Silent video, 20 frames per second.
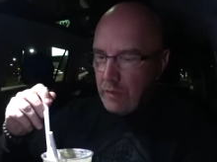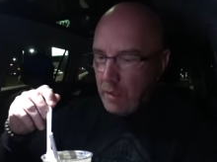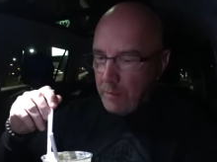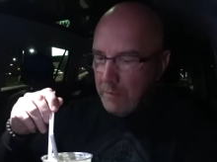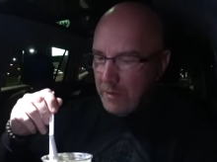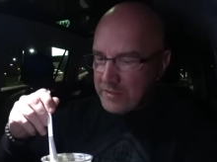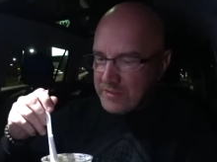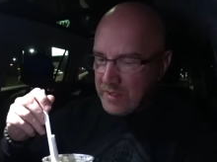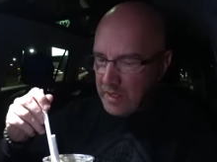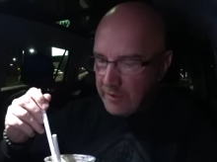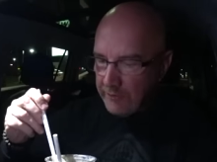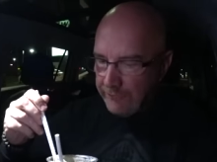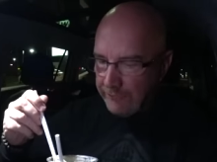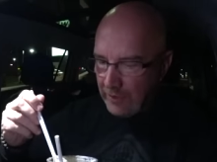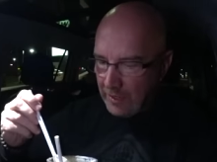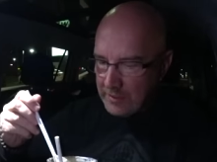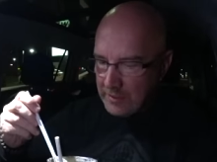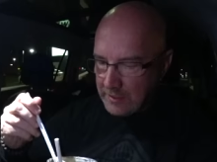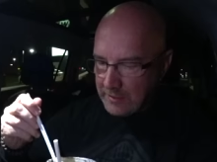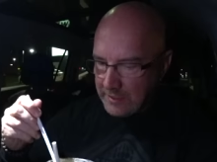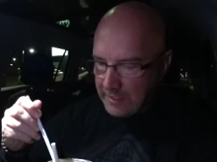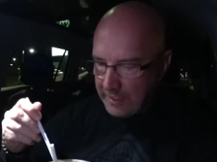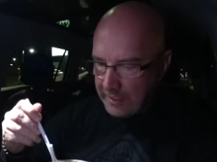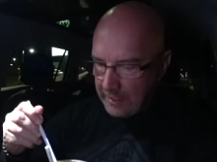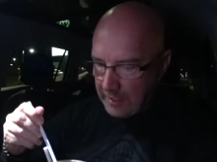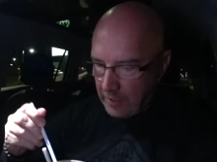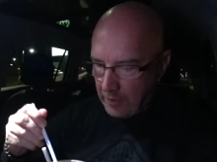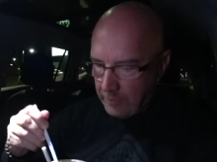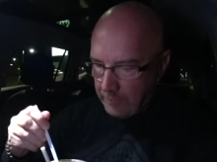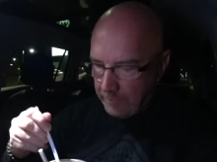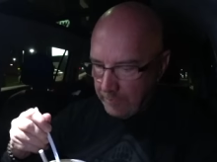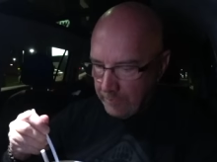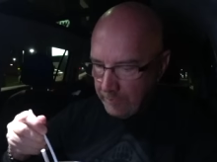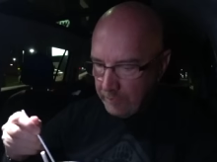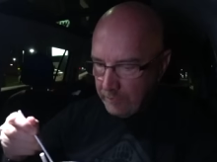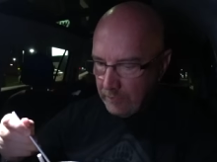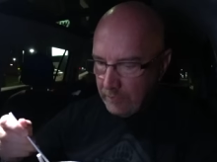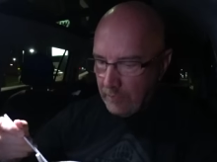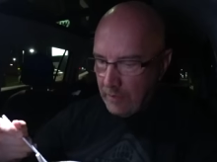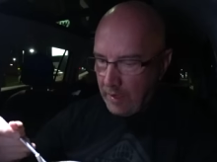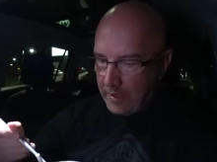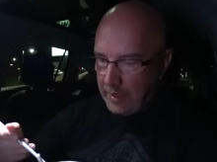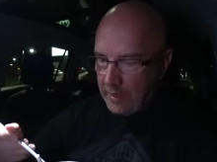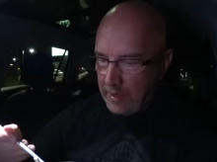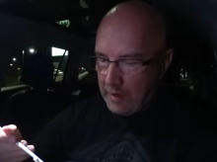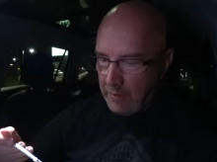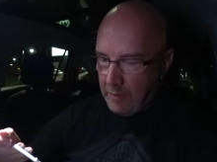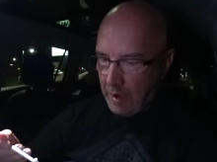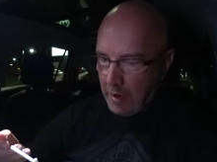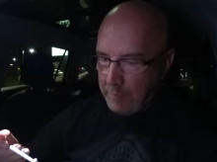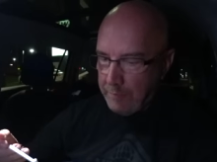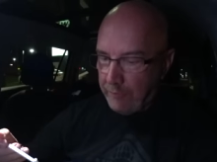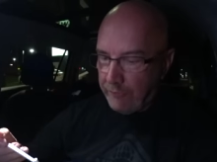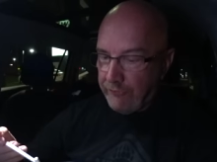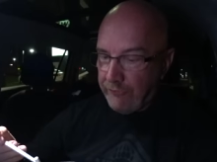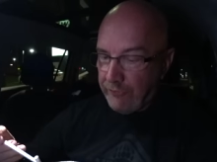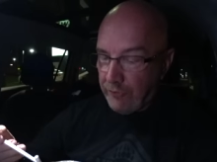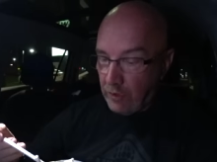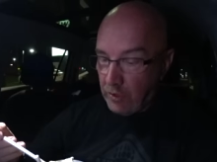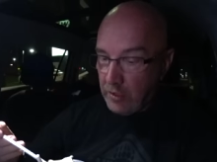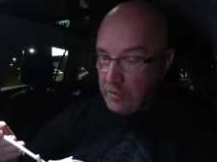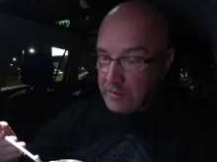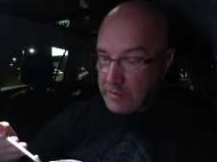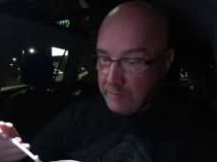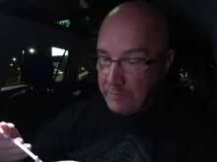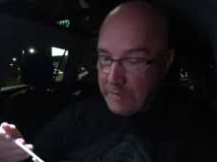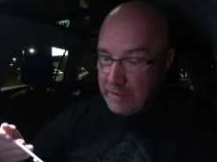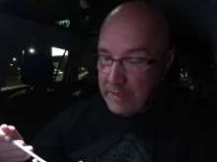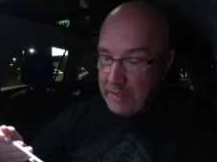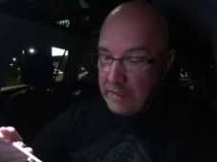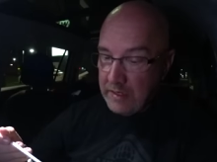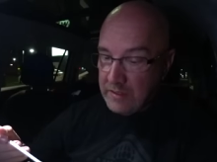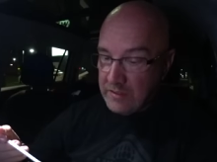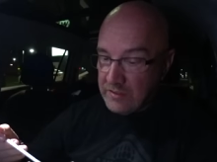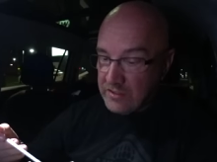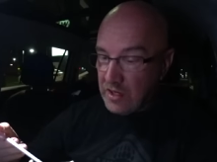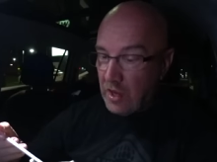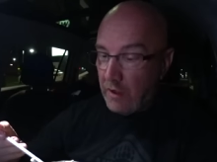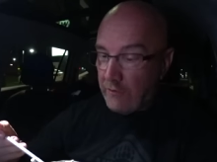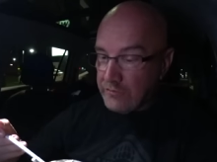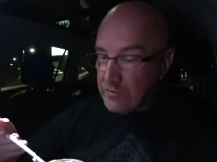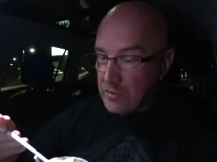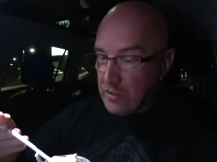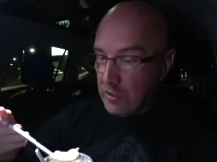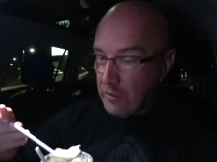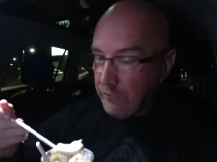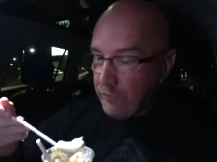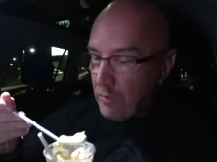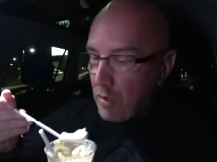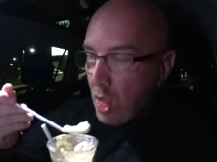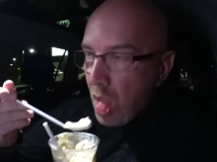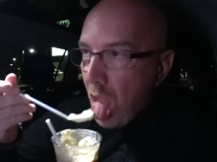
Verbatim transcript: but it's kind of fun to dig it out. Again, I, I prefer it to be soft serve